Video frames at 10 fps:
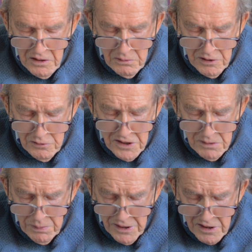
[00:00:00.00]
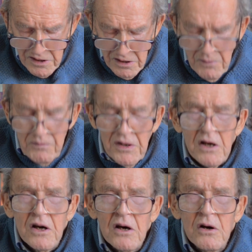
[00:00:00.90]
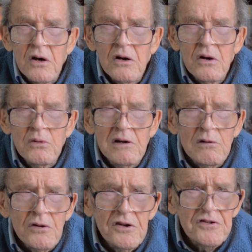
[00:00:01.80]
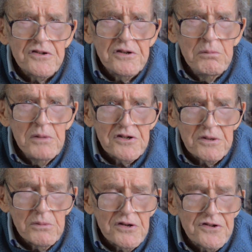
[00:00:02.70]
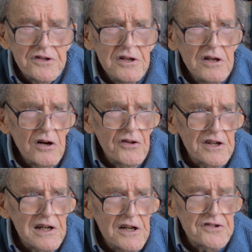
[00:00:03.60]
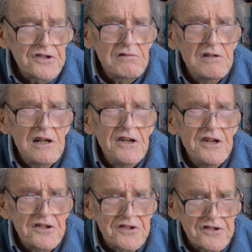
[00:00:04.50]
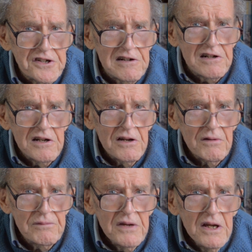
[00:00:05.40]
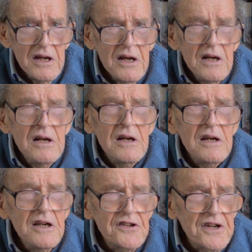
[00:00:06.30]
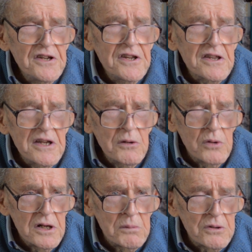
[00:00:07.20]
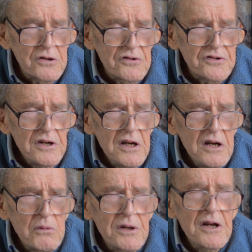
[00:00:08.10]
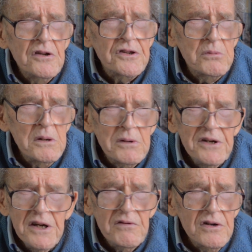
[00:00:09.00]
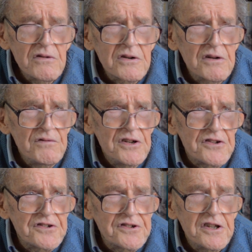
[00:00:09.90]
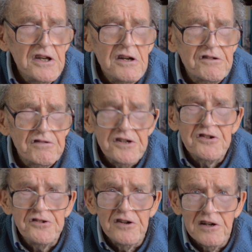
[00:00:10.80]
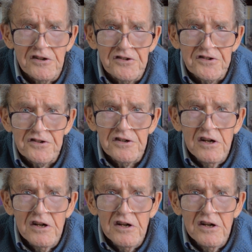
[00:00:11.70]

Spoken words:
Well, looking back, were all those measurements on the glacier really necessary? Yes, I think they were, because without them we would never have convinced the traditionalists